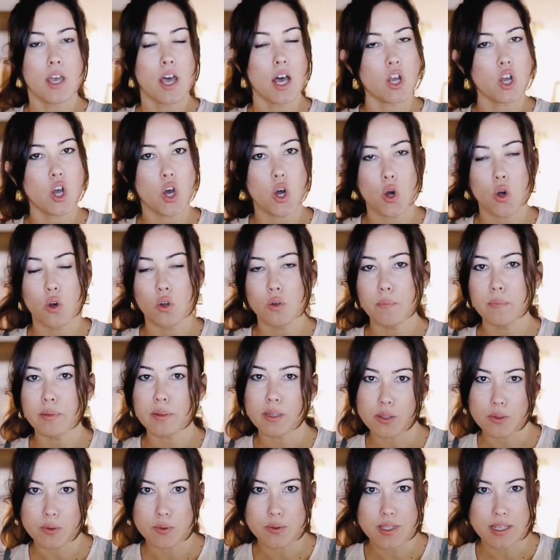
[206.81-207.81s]
a code
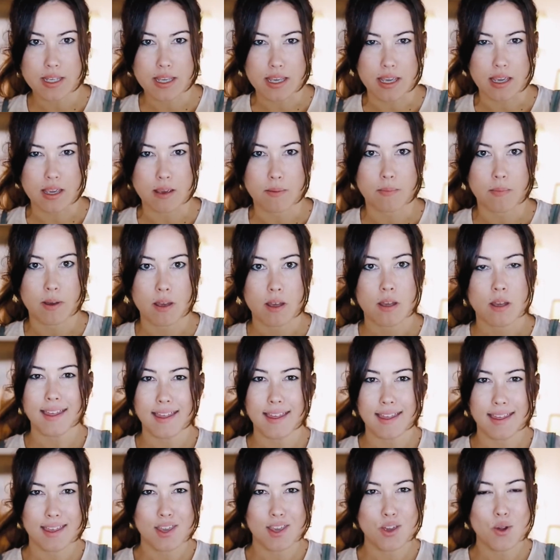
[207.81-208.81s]
blue team,
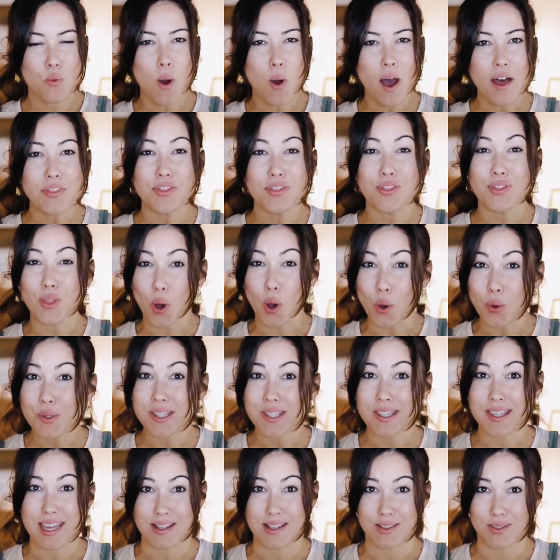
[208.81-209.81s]
you want
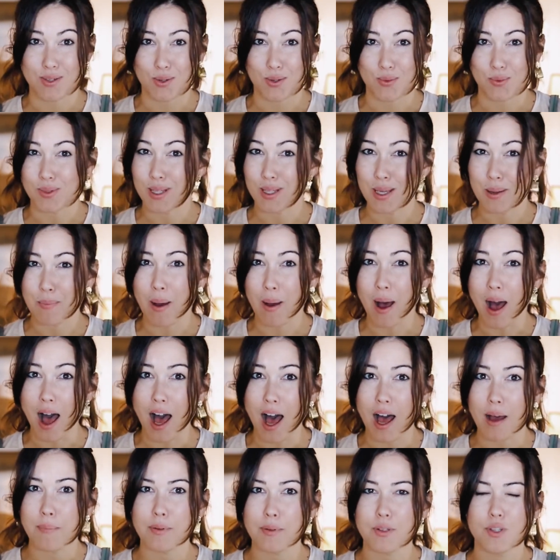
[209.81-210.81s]
those things to really
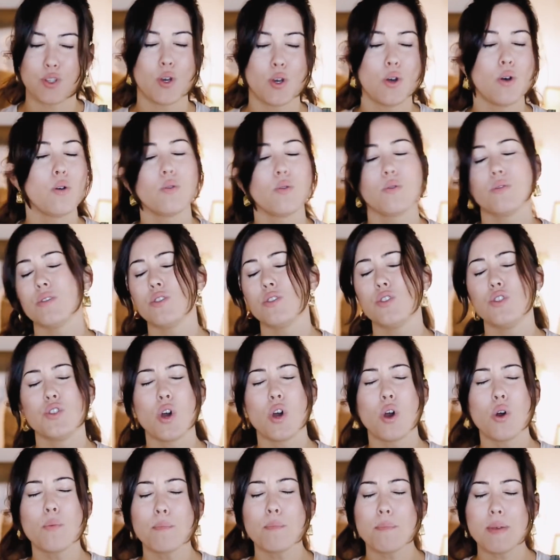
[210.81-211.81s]
pop. So
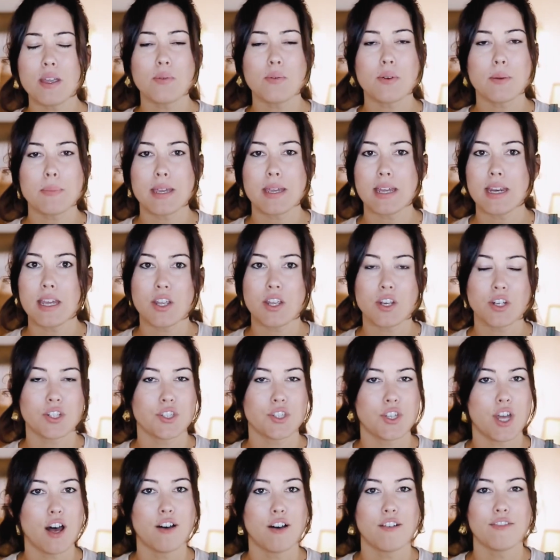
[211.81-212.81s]
don't be repeating
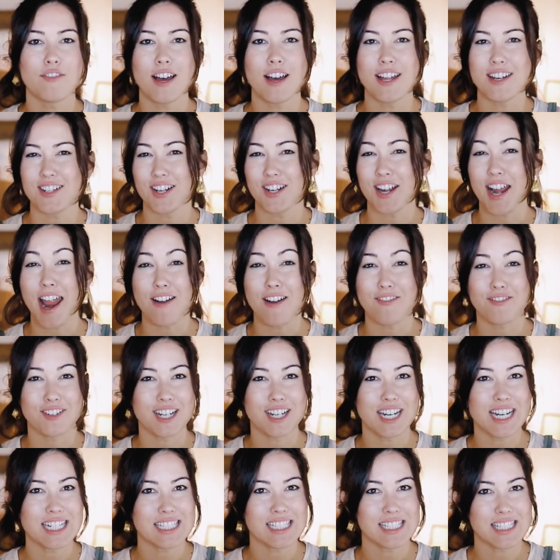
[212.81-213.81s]
yourself under
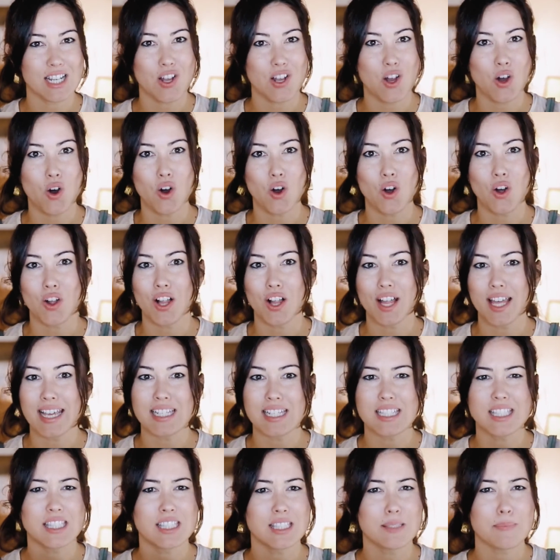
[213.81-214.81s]
every single
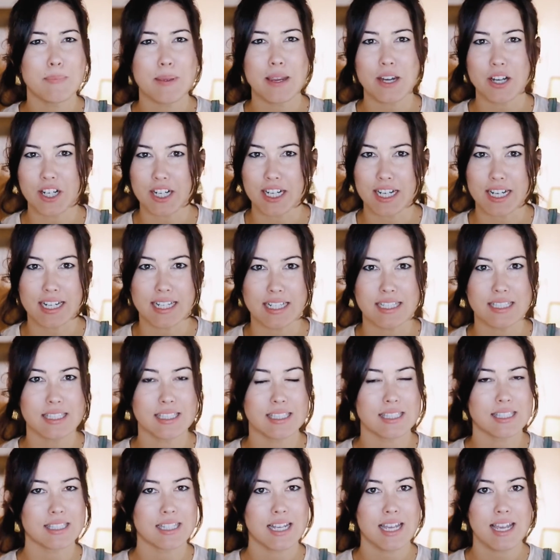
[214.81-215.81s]

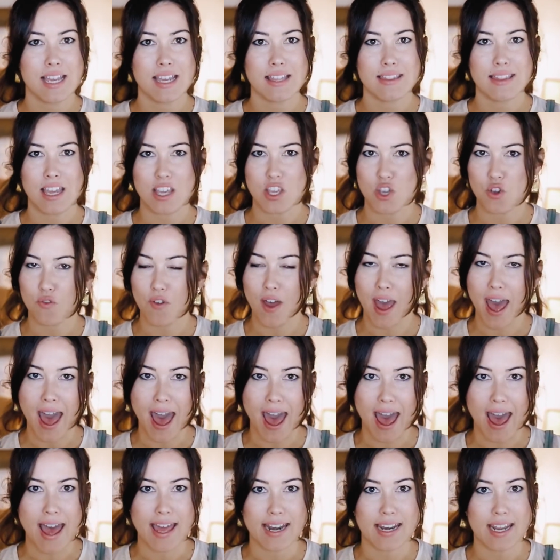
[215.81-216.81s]
experience that you've
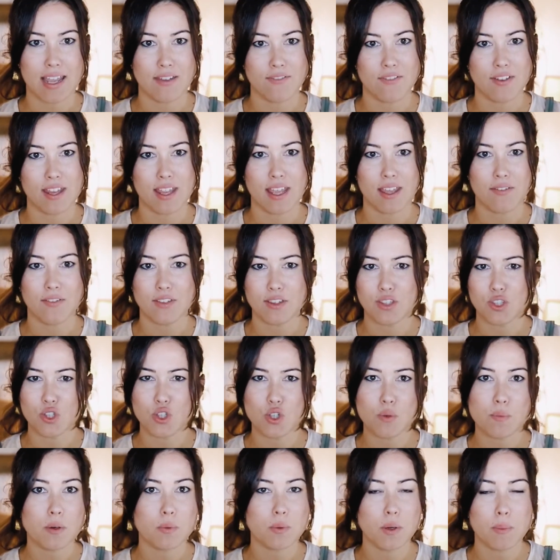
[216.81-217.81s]
had. If it's
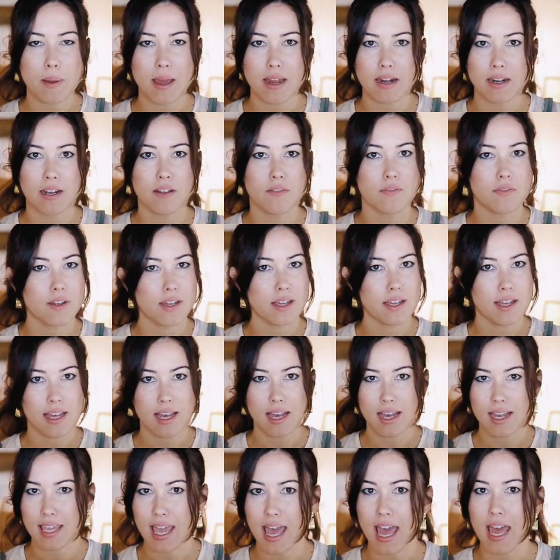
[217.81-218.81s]
super repetitive,
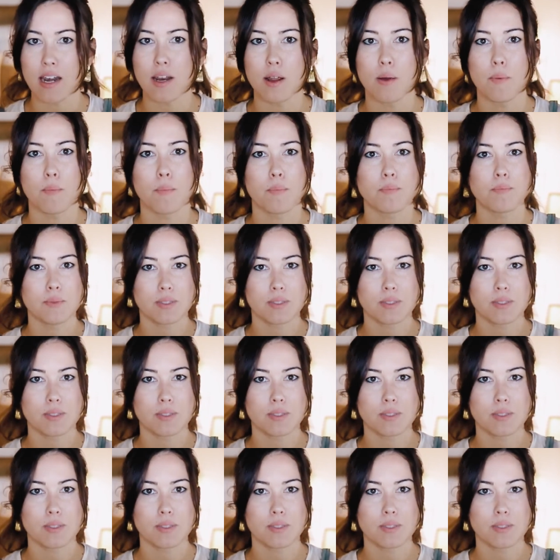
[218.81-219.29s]
again,